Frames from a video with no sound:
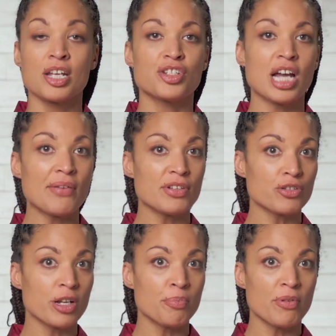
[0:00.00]

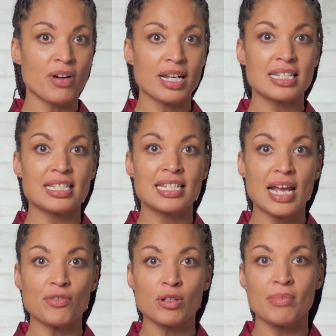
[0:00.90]
JavaScript provides
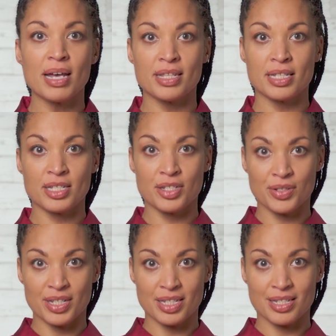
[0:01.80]
several methods to do
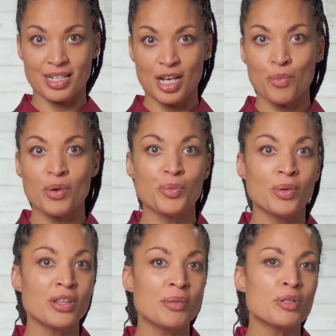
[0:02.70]
this, with
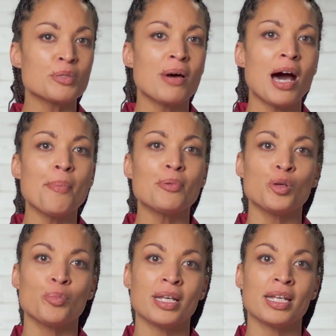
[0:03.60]
one of the most
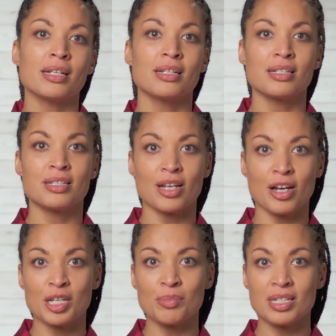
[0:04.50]
popular being
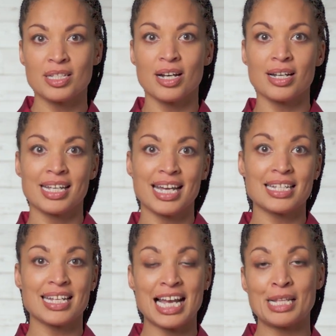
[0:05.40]

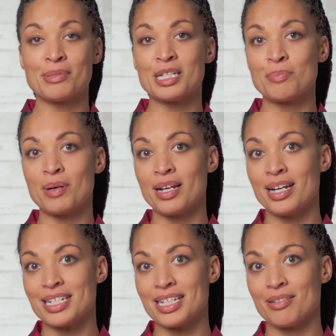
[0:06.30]

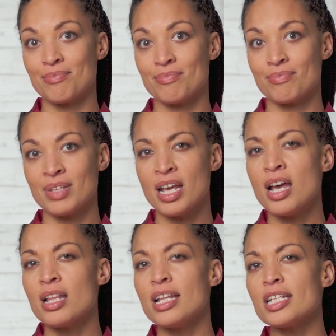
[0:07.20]
document.getElementById.
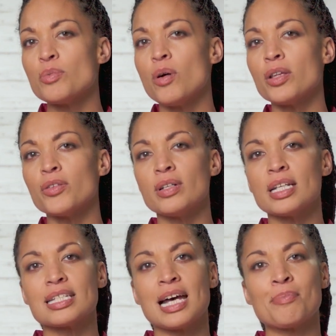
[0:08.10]
Let's walk through an
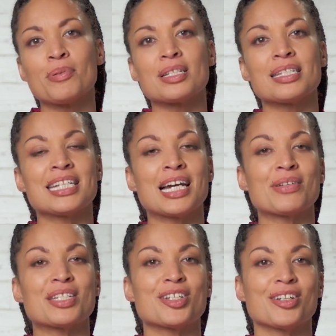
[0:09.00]
example to see how
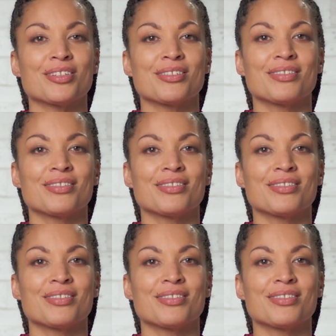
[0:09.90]
it's done.